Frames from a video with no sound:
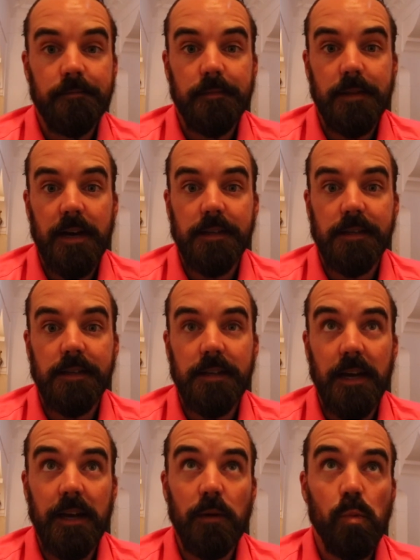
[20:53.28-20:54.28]
That's
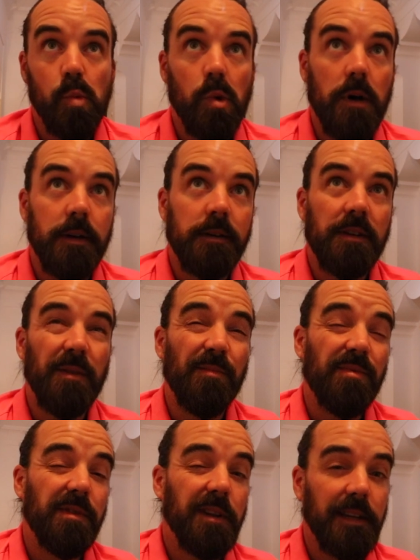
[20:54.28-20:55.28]
day 1
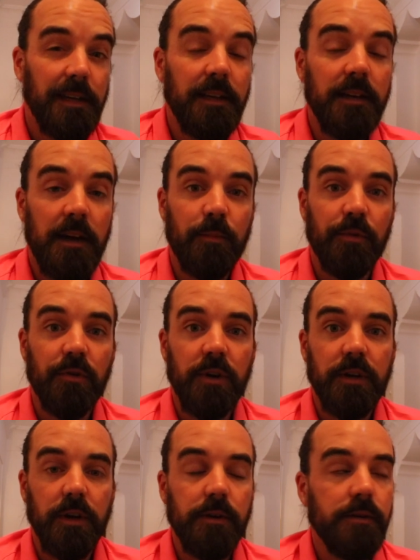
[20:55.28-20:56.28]
complete at
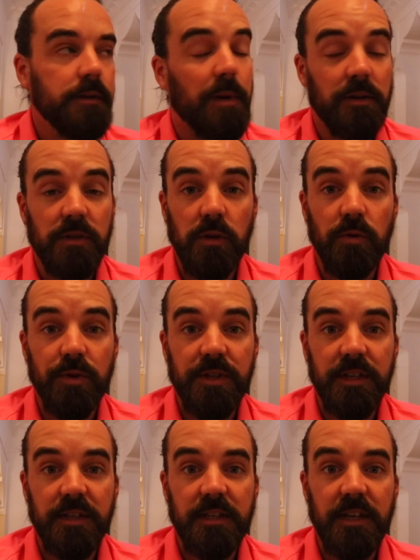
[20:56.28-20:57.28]
Morocco. About to launch
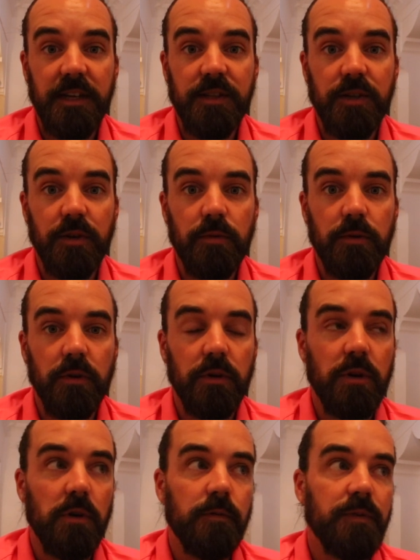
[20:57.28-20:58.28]
into day 2. Got
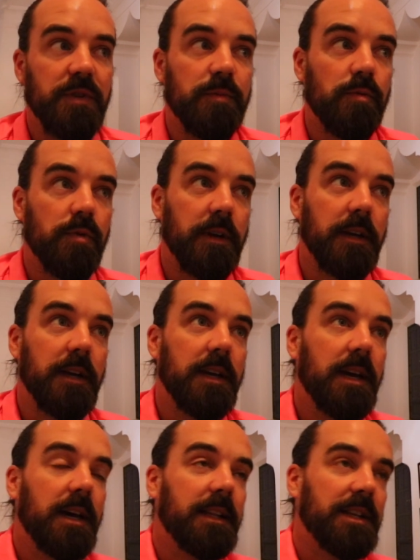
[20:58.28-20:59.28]
golf this morning
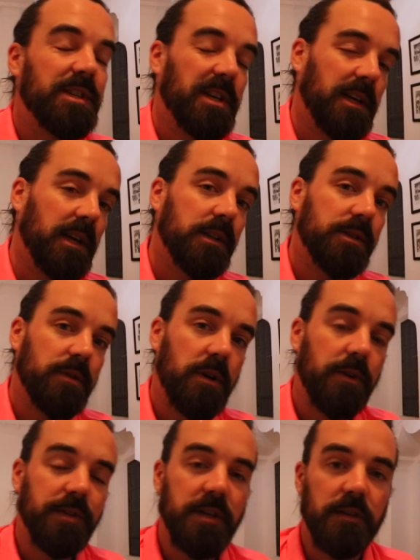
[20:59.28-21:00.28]
and then checking into a
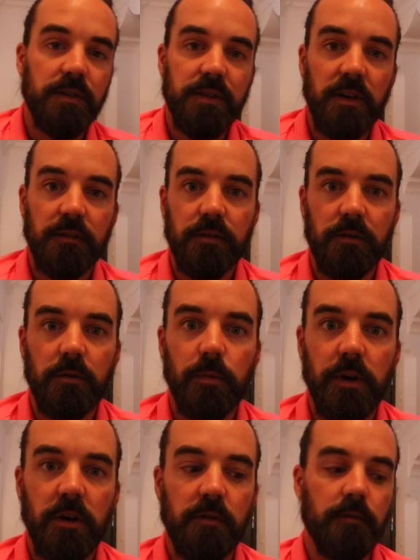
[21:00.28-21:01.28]
hotel this afternoon
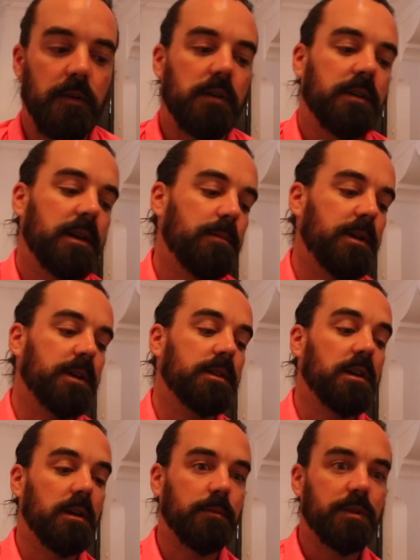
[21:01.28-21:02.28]
where hopefully I'll get a bit of
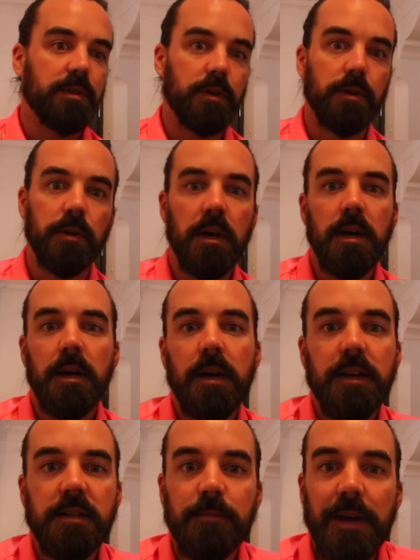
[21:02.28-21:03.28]
time to do
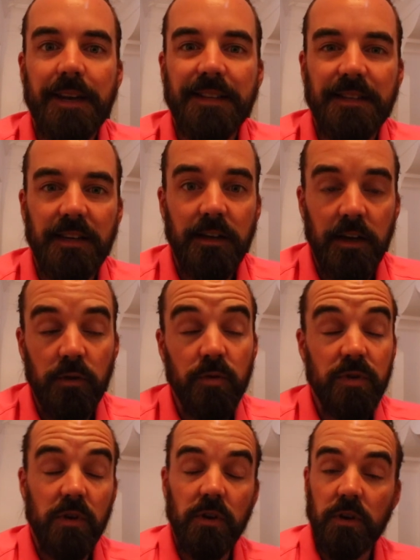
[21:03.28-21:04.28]
some editing and
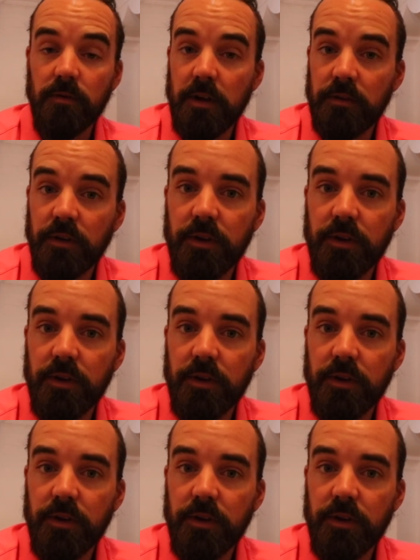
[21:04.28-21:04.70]
also look around the